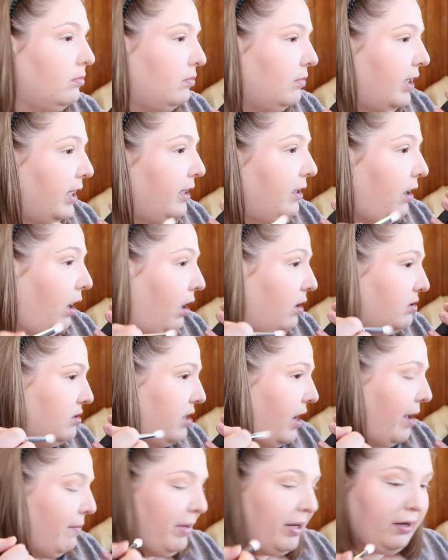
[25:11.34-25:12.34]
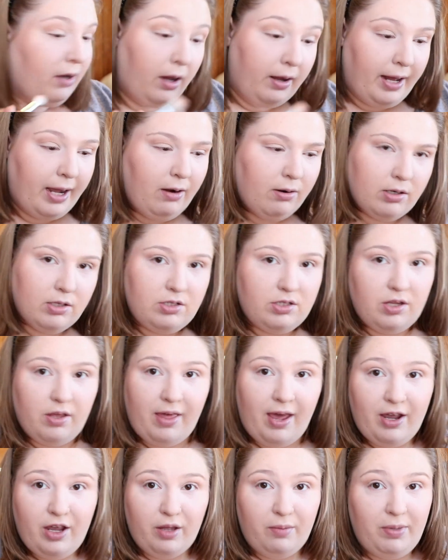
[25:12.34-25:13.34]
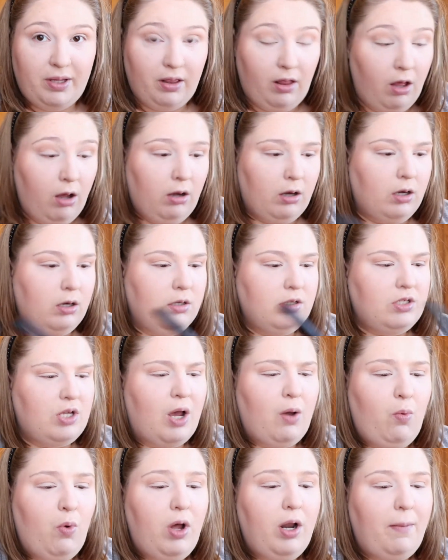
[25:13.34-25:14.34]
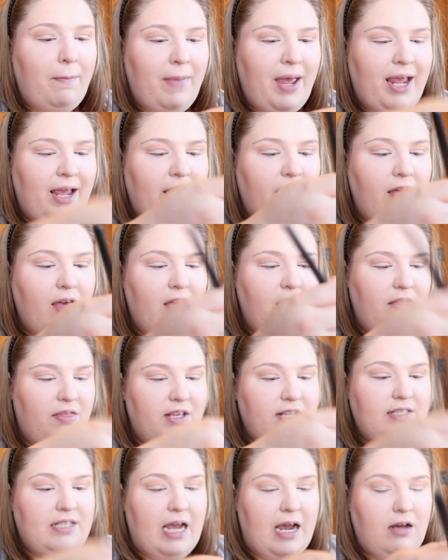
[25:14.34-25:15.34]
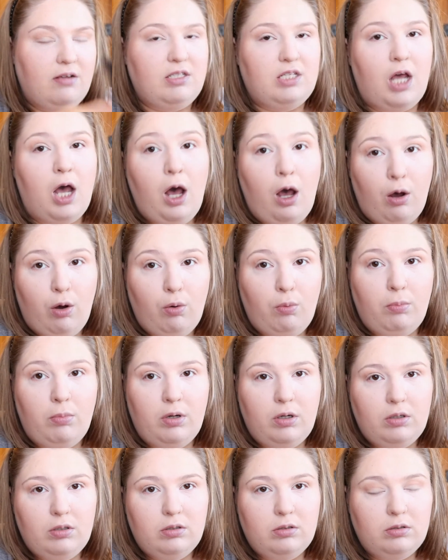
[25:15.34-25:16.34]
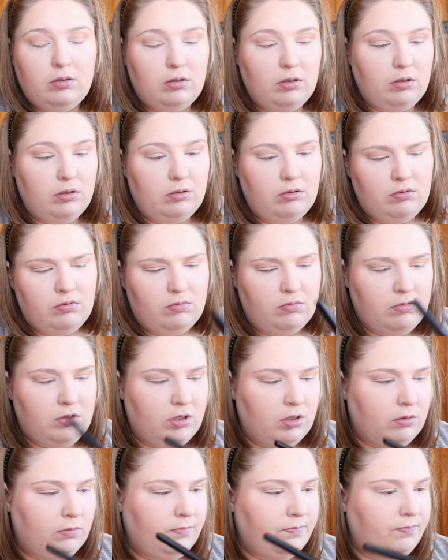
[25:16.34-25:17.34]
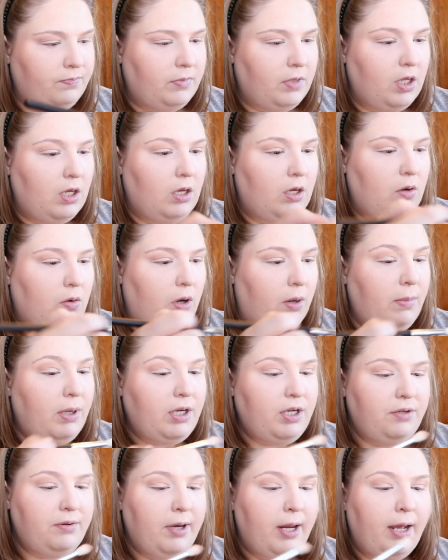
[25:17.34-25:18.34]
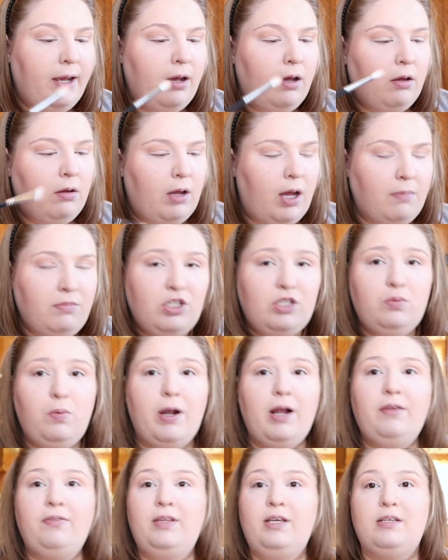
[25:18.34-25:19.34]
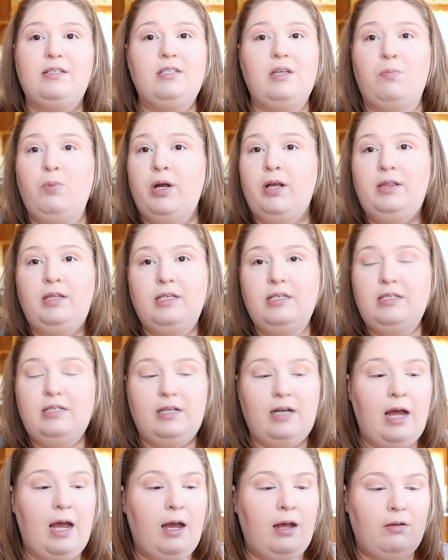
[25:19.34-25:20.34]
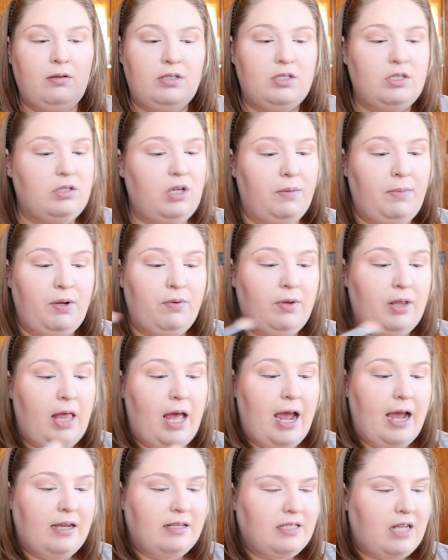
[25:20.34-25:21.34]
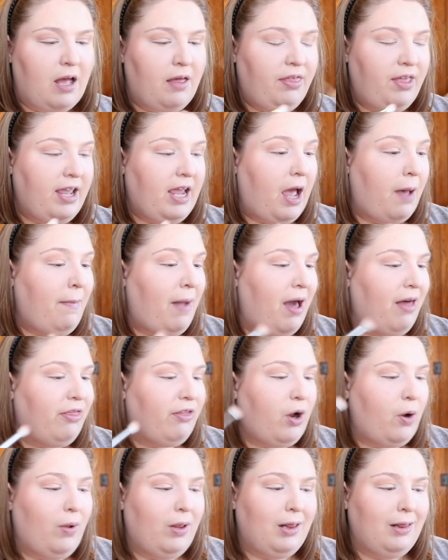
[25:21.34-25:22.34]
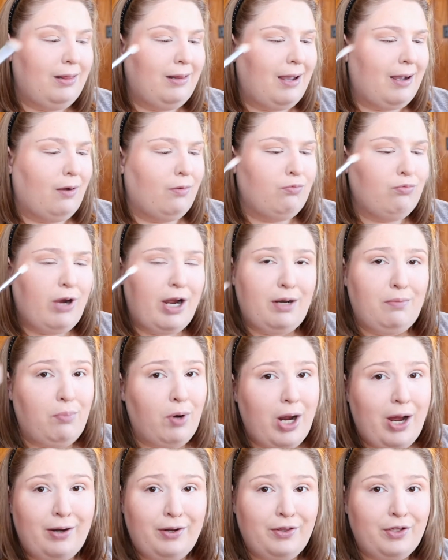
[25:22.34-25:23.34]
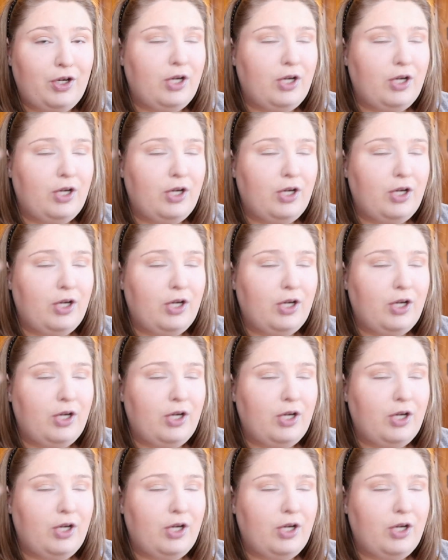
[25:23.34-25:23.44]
in God's timing, not ours, so that could be longer. So I want to make this house a home. So what I'm gonna do now, I'm just wearing this. I'm wearing this tonight. It's gonna be relaxed. I think I might throw like a red brown in the